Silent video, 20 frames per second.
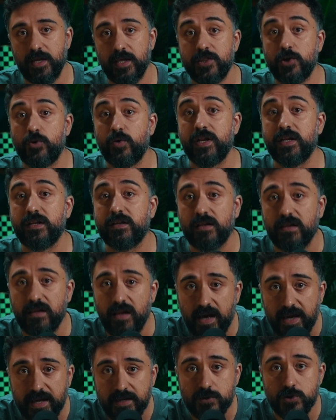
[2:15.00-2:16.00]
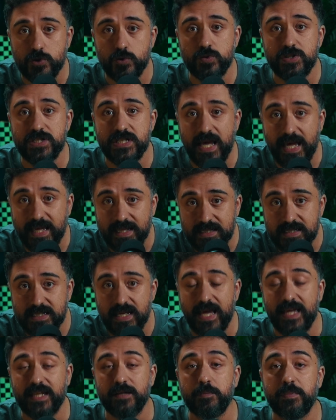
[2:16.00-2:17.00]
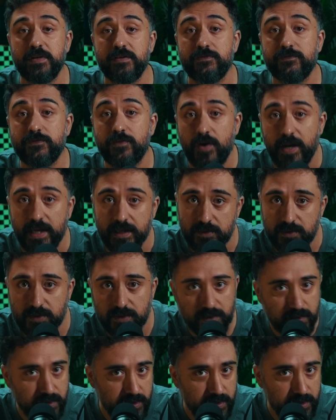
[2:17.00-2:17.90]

They're inclined to tend and befriend.